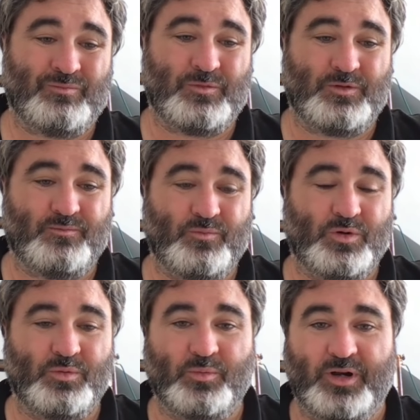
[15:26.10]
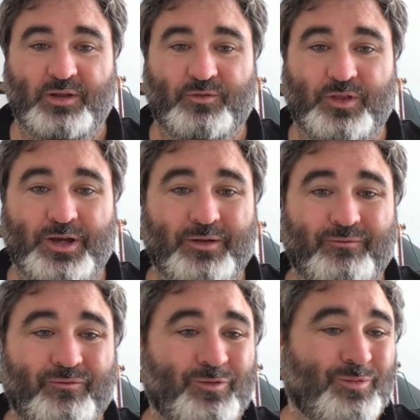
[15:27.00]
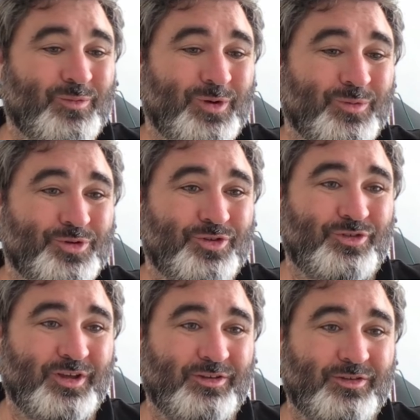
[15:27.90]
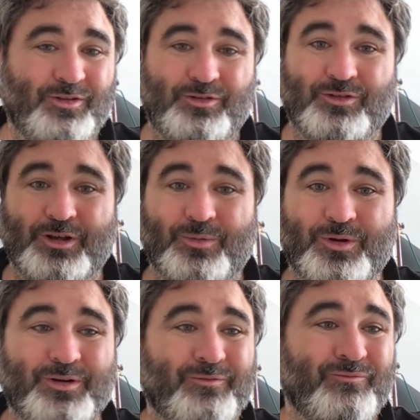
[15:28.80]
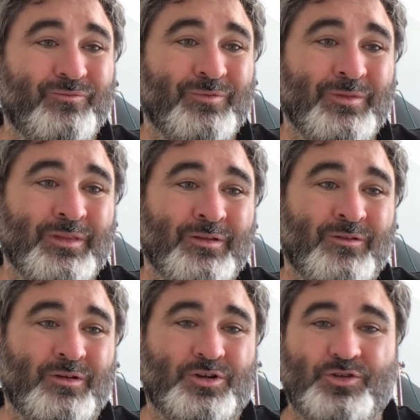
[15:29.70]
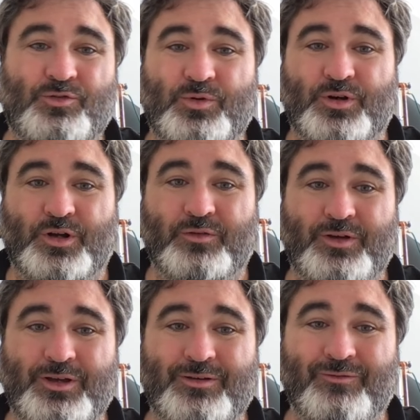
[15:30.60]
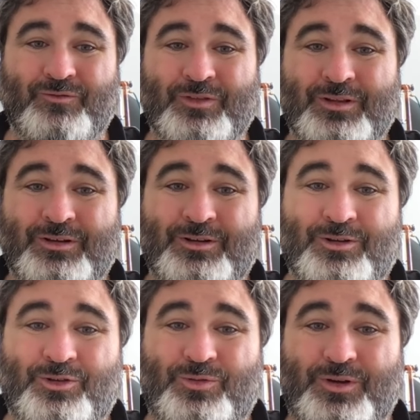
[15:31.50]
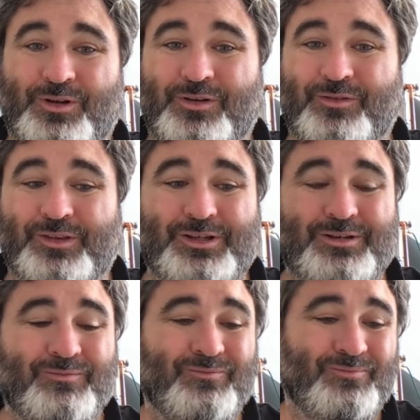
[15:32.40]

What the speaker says: Yeah, while we're waiting for that, we will just test that this is going to work. Just swing on over here, swing on over there.